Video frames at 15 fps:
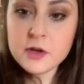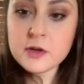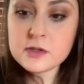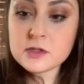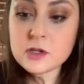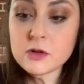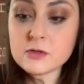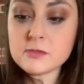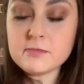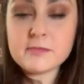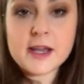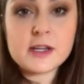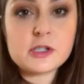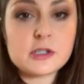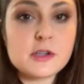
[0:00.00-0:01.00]
So
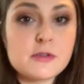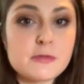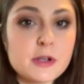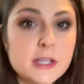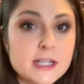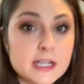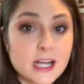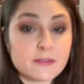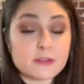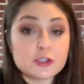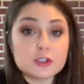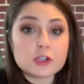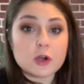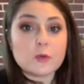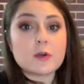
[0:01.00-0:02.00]
make sure you're really careful.
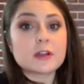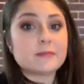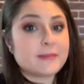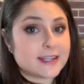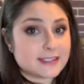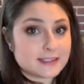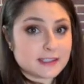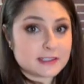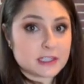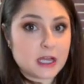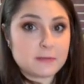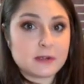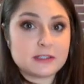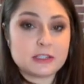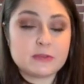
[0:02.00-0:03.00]
You don't want to mix this
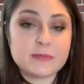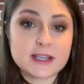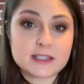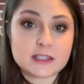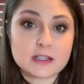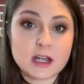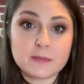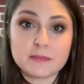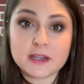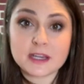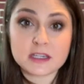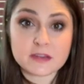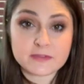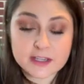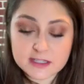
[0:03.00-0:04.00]
up, because you mix it up and
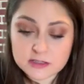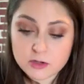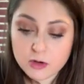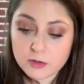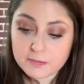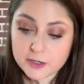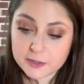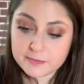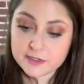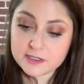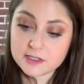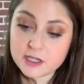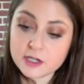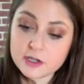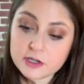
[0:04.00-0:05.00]
it defeats the whole purpose.